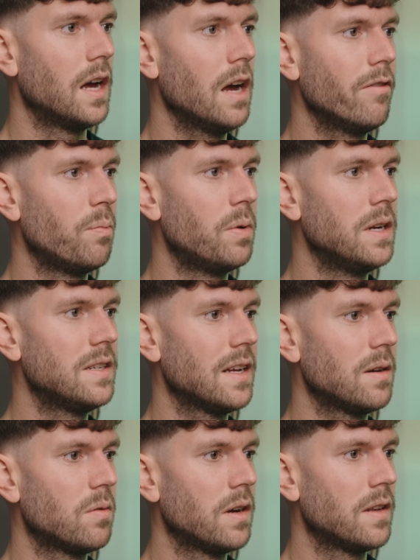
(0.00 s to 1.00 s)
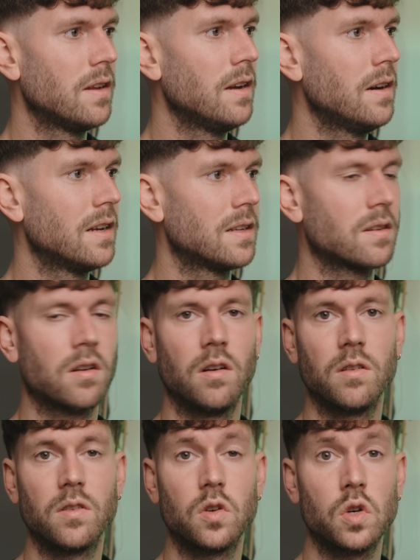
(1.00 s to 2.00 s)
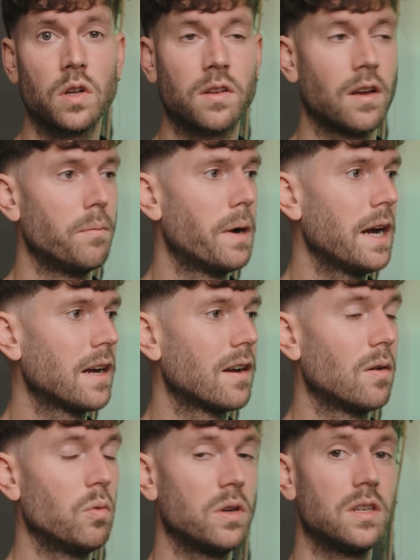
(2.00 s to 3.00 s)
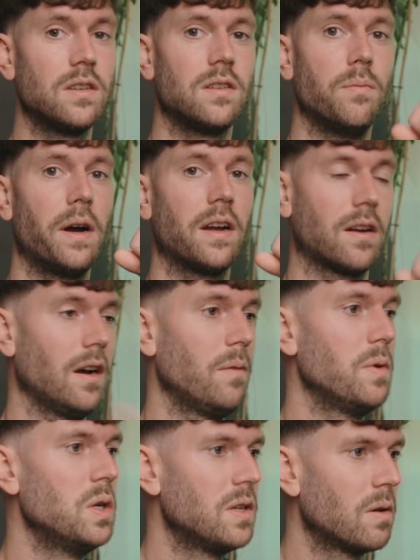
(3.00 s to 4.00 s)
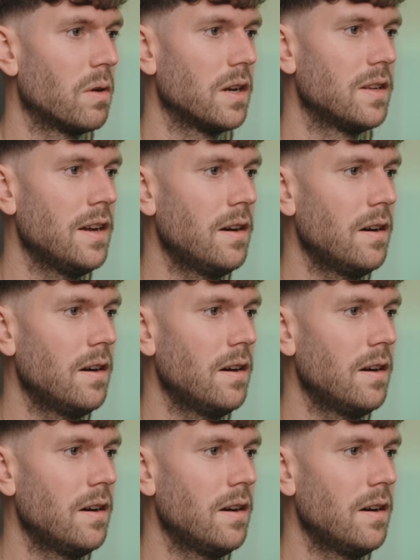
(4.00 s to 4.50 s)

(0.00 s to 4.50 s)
And I have a preset right here that's called Shotgun Mic, which is the mic I'm using right